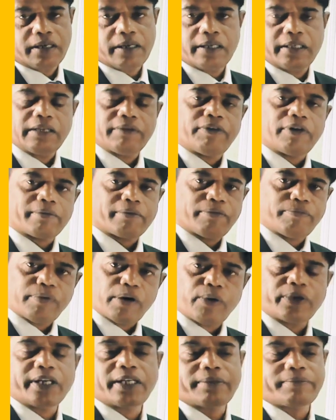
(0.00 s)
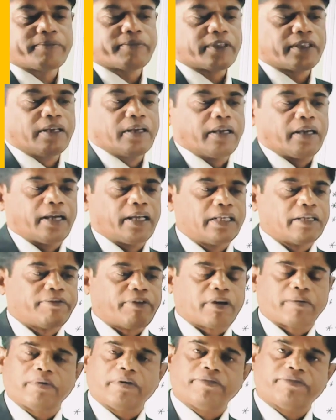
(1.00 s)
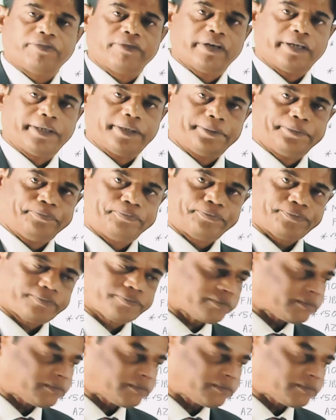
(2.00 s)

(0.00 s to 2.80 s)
in the form of powder, in the form of